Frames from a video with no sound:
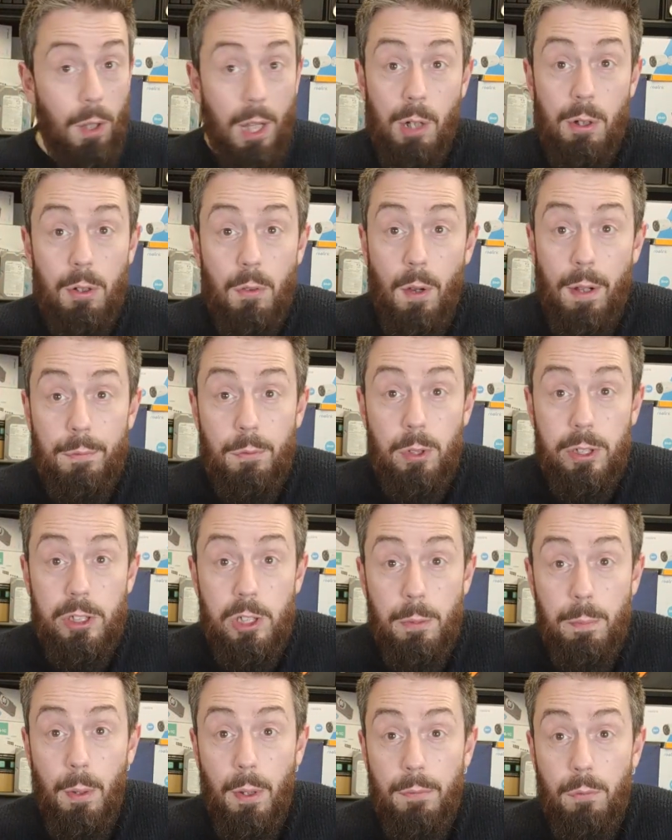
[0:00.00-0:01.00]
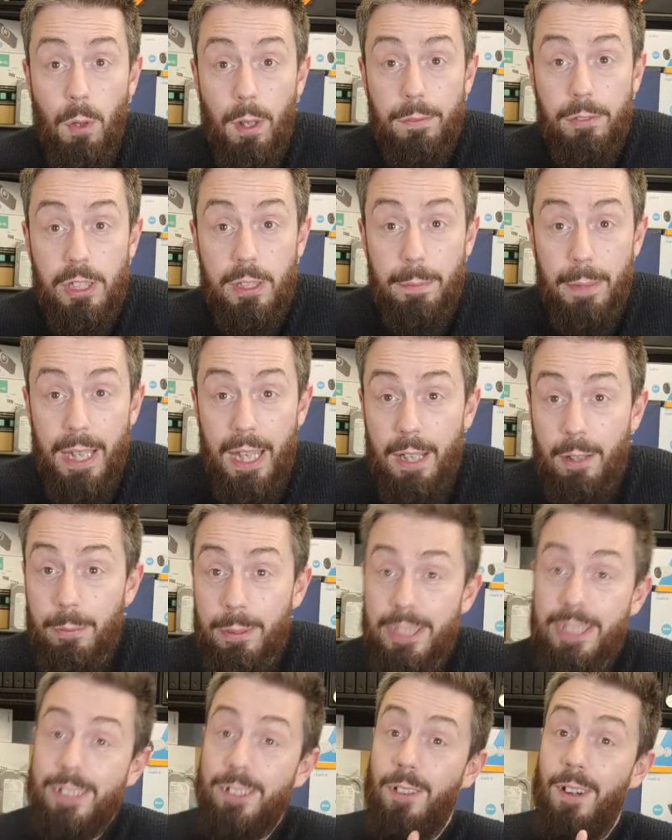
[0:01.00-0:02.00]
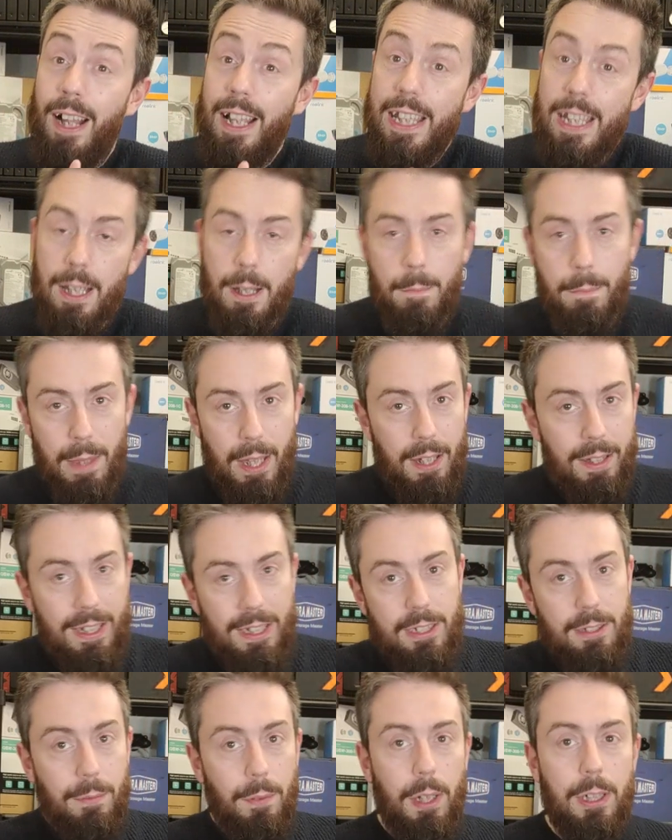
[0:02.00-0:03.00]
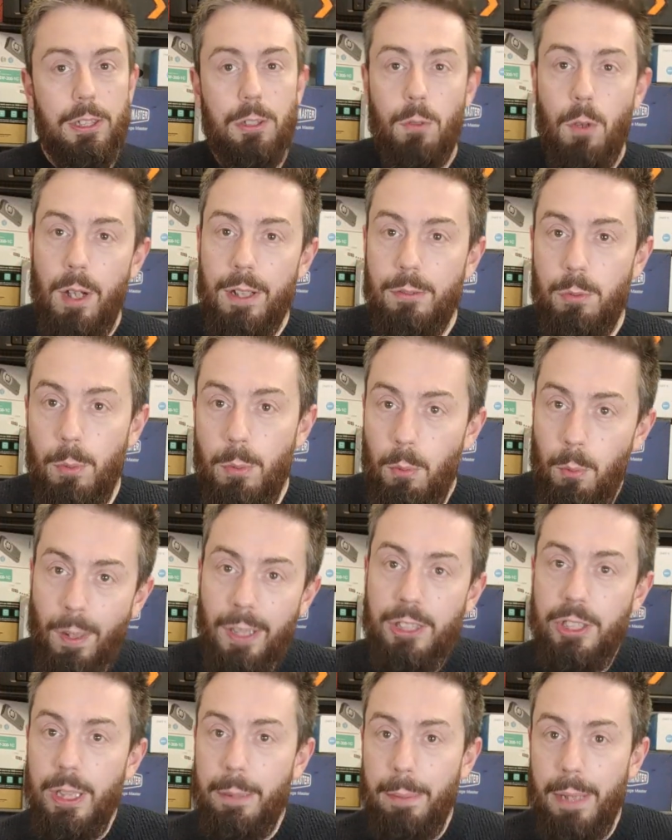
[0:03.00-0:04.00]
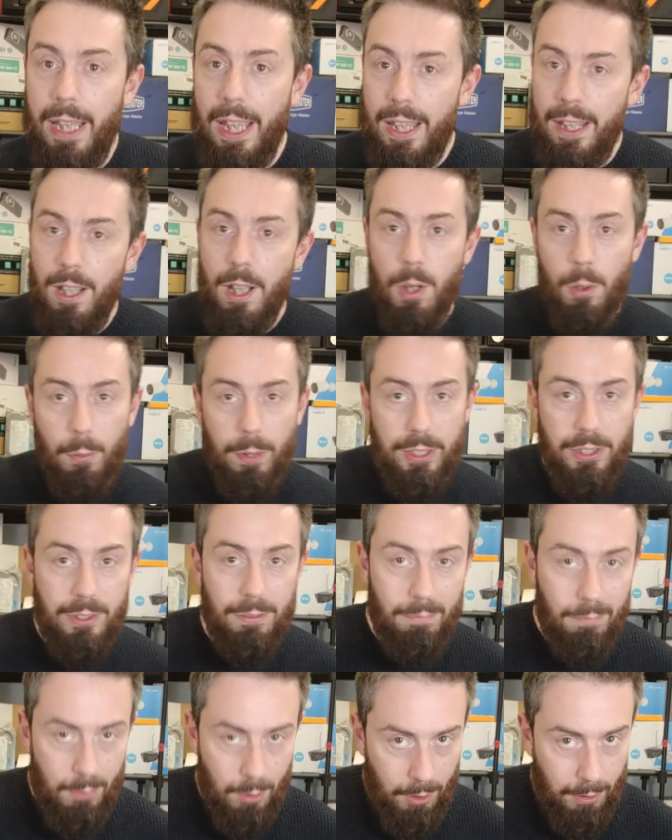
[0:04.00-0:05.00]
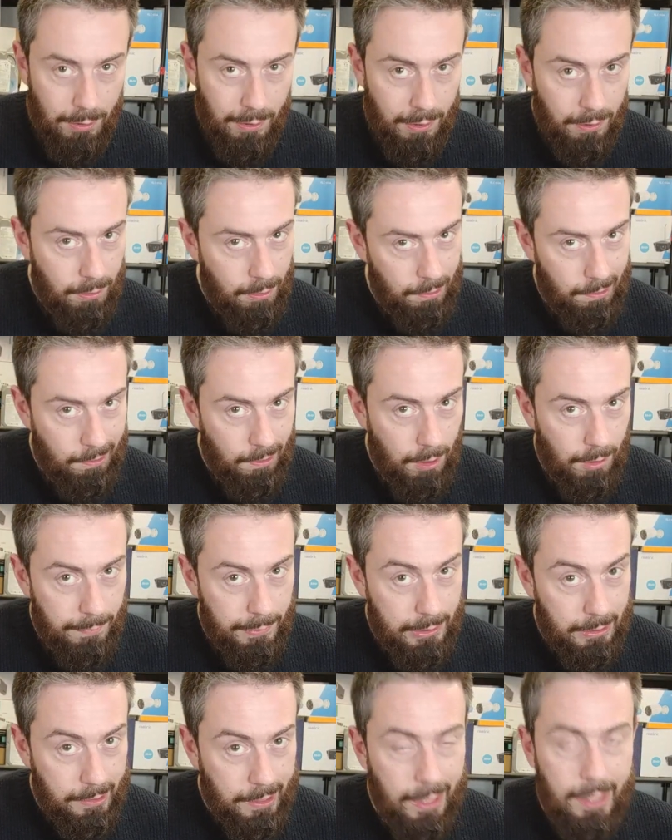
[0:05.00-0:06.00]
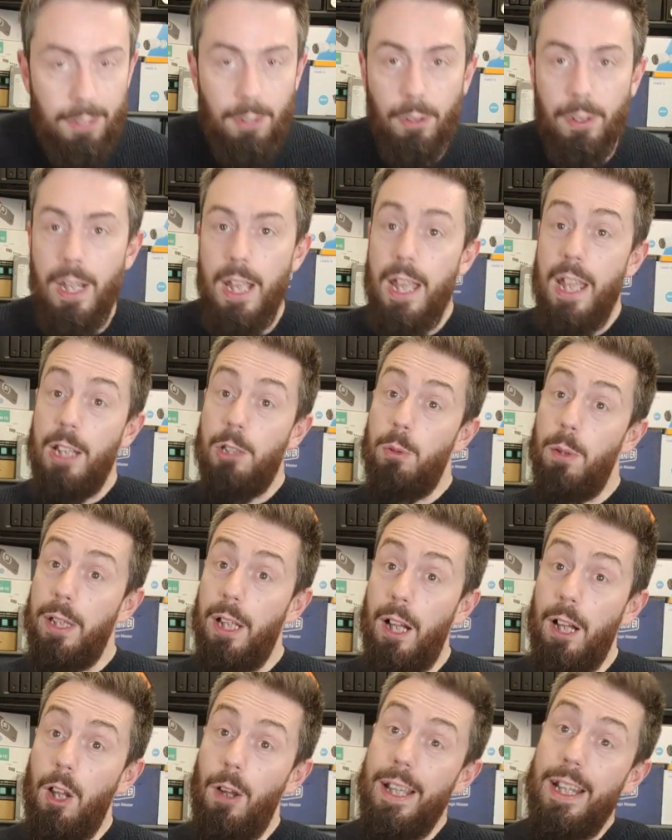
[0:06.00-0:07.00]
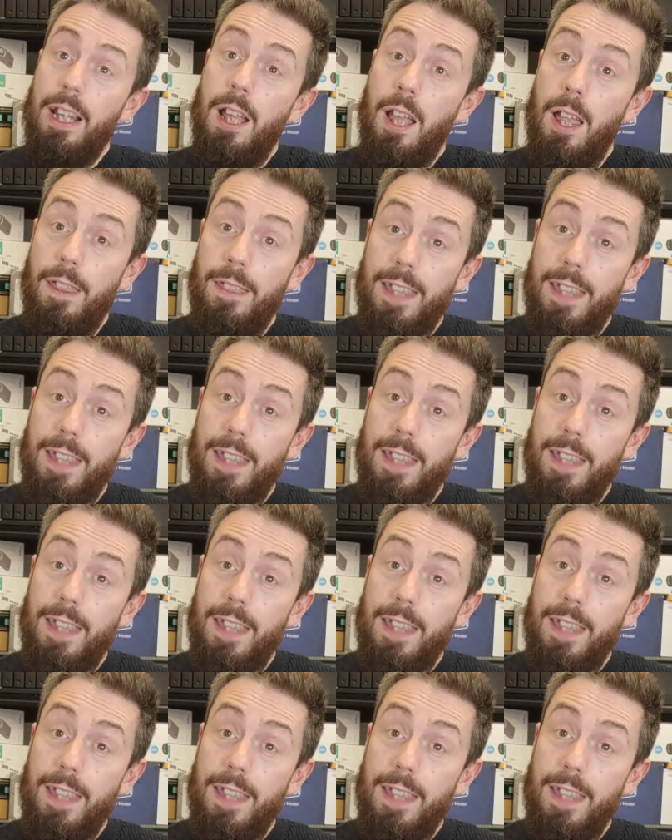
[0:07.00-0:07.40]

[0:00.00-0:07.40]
although arriving with two point five G B E, which is great, and this device arrives with one G B E, which not, not a lot of us are keen on, it's worth highlighting